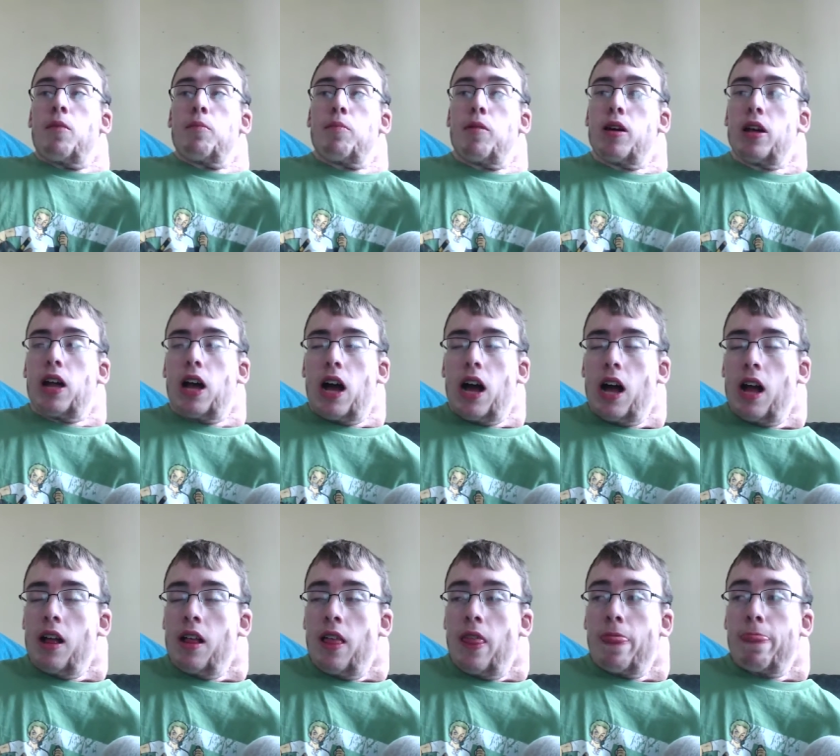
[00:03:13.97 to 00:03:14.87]
But,
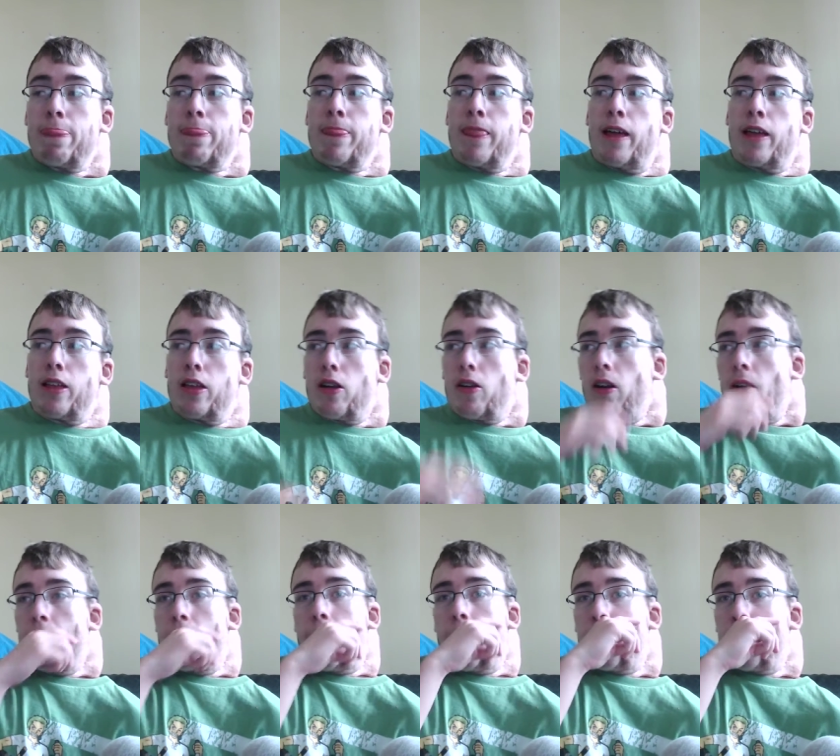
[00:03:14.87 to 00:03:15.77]
uh, it's a
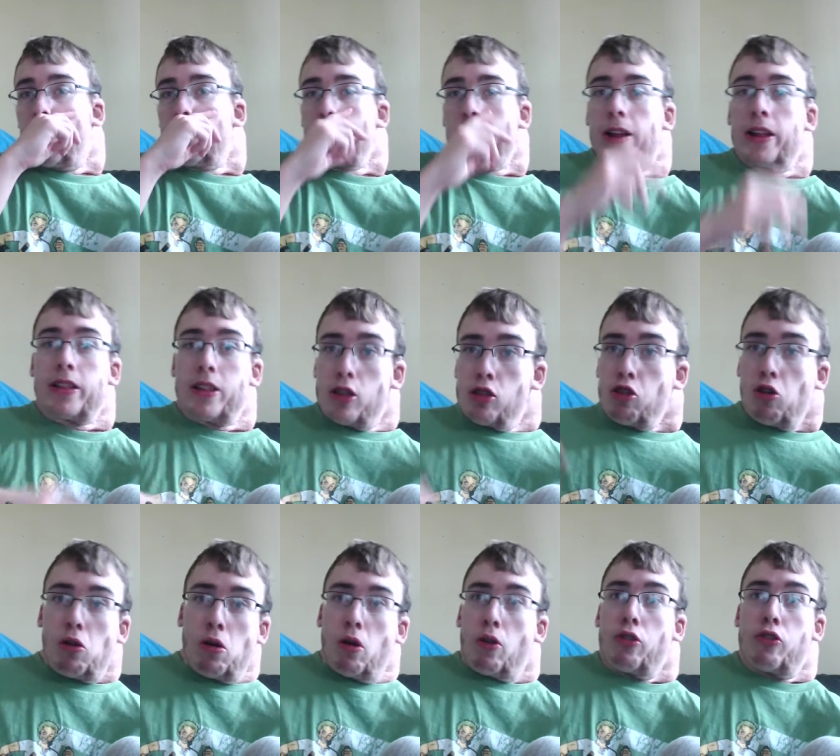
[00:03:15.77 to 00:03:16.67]
great way of representing
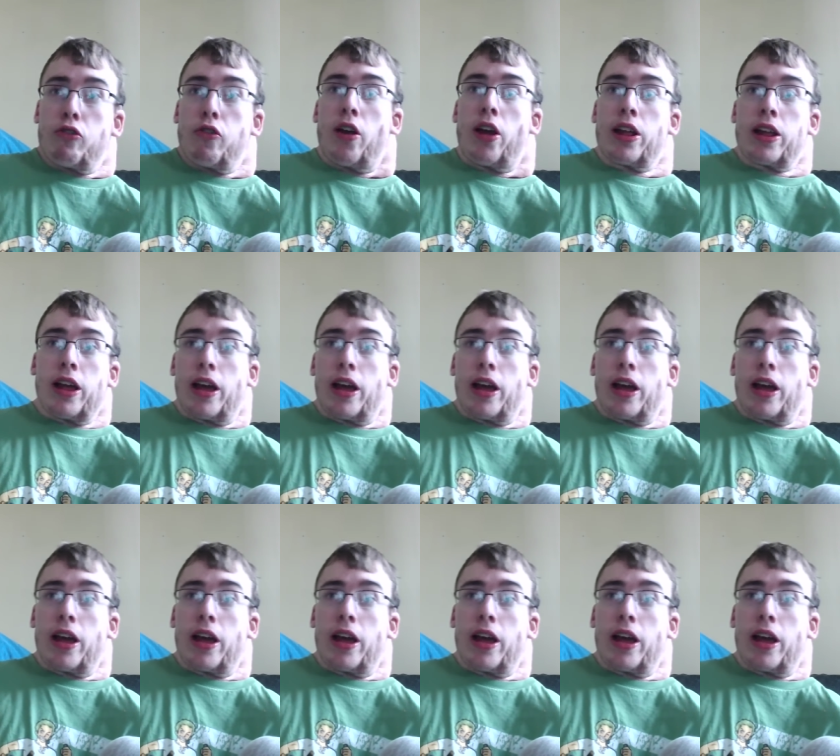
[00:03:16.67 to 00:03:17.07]
Zoro's strength.